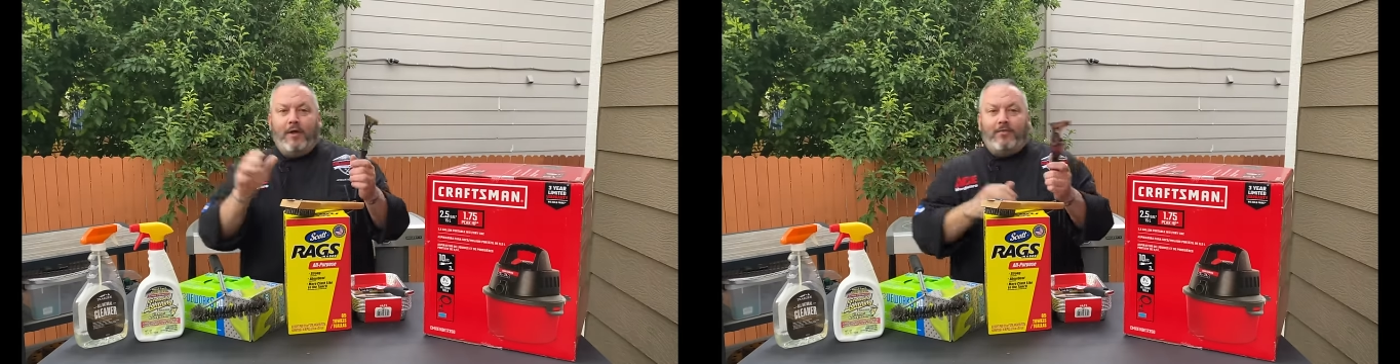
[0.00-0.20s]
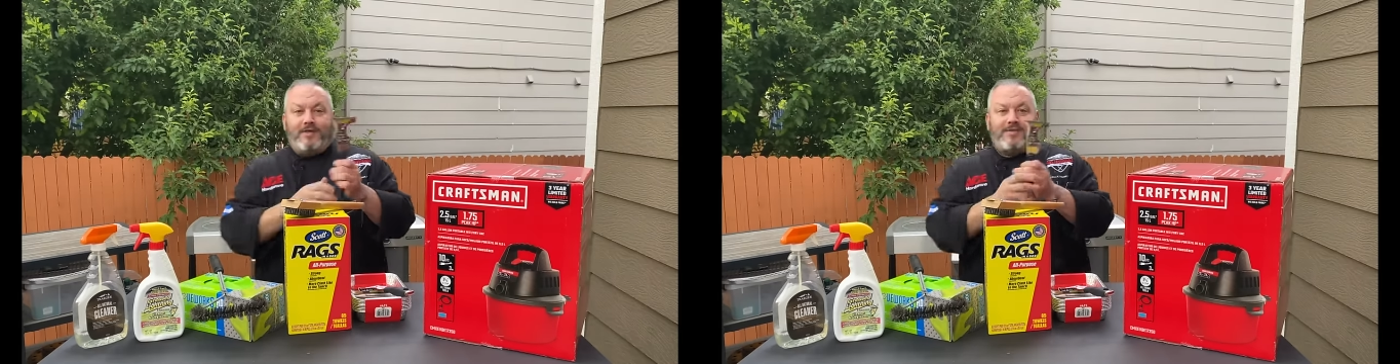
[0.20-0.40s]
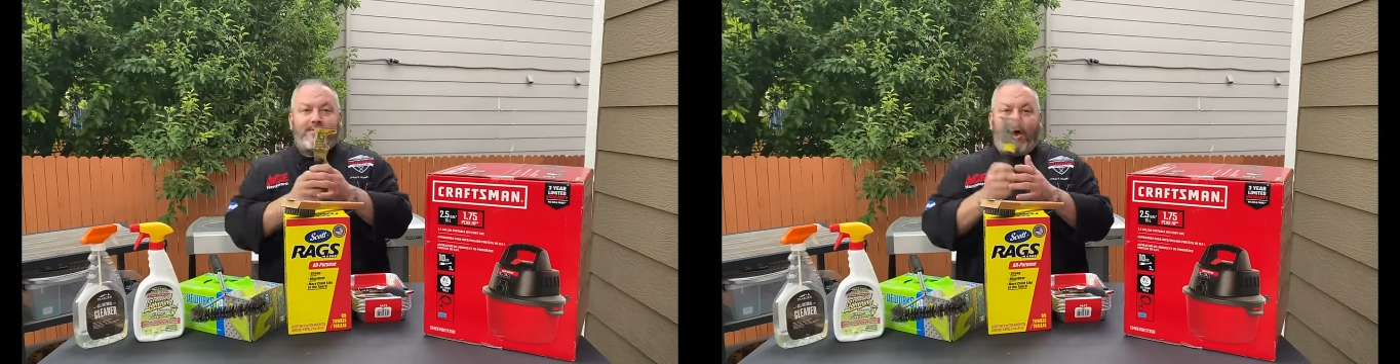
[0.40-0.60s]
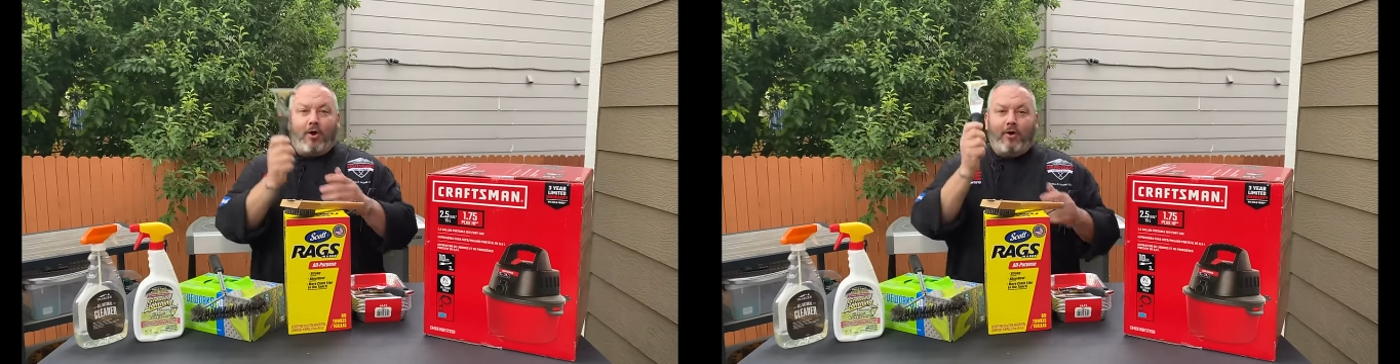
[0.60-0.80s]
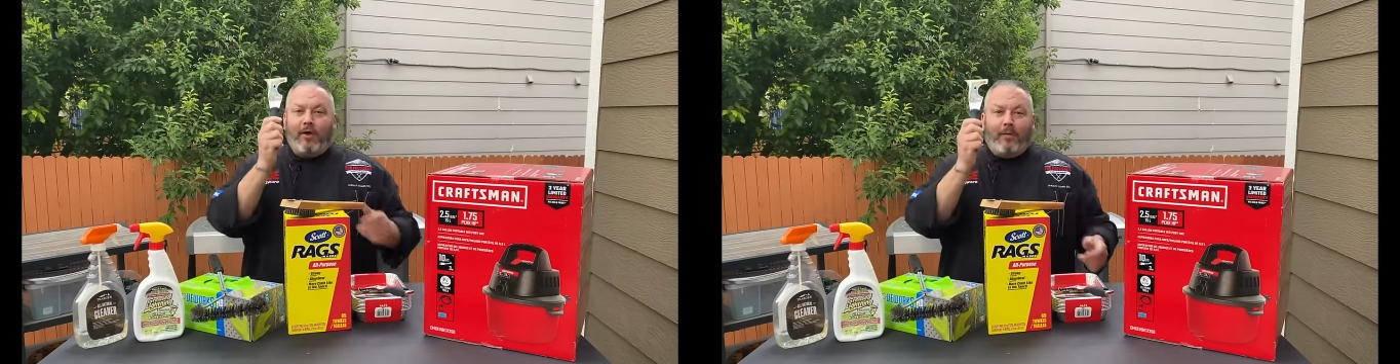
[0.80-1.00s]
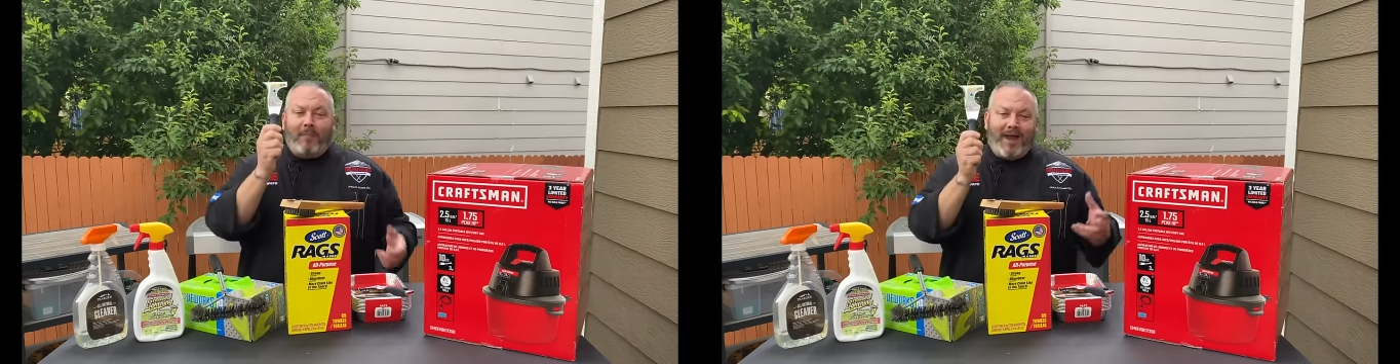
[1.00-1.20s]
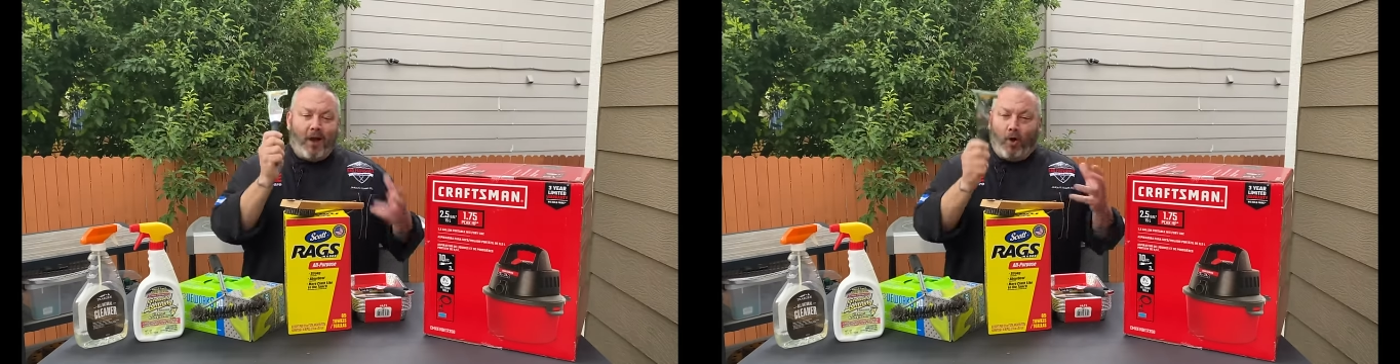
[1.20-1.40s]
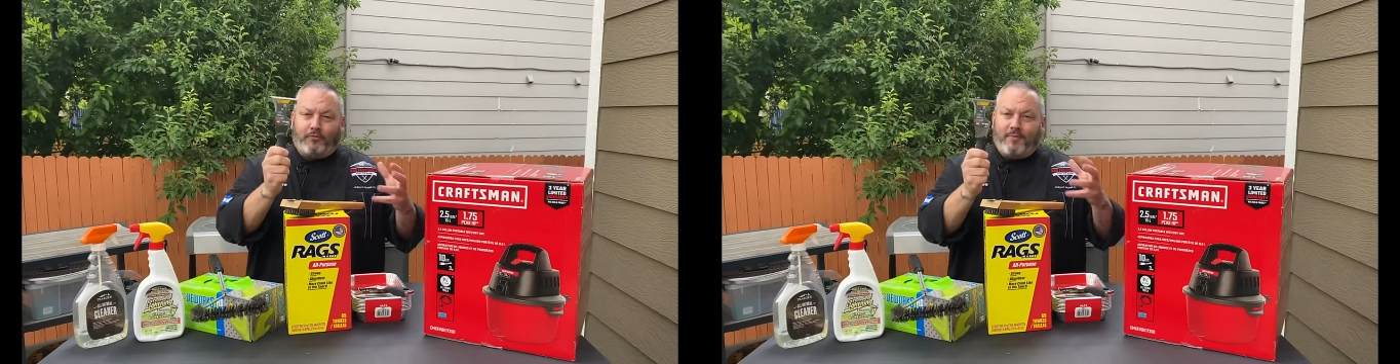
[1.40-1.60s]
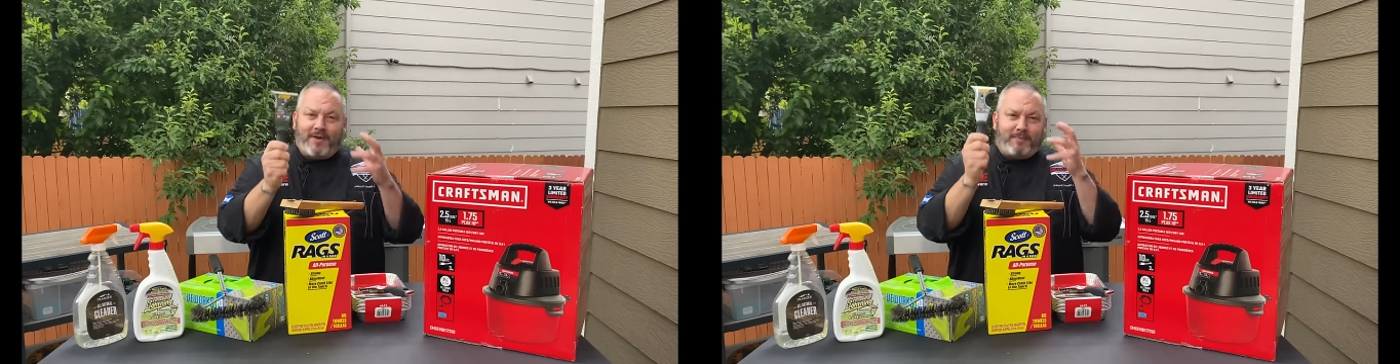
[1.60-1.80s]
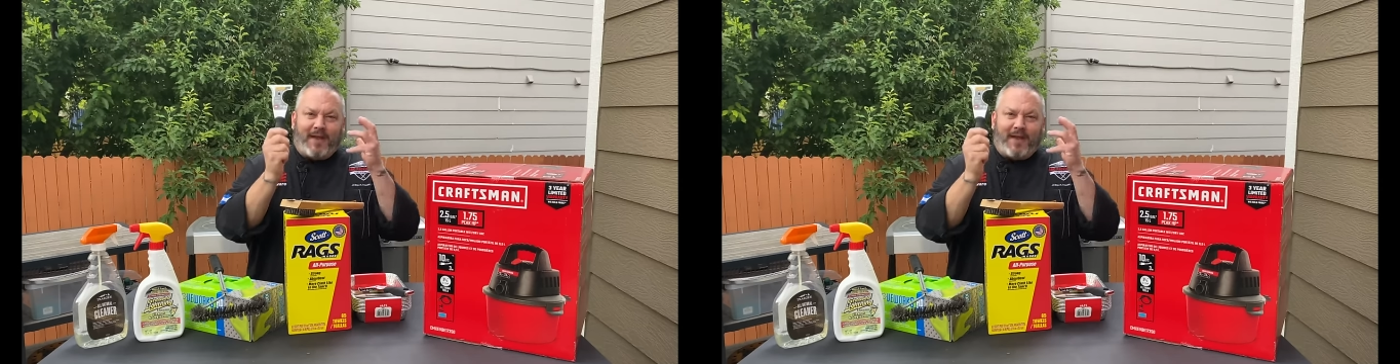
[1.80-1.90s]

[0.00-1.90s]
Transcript: This is our, my ultimate,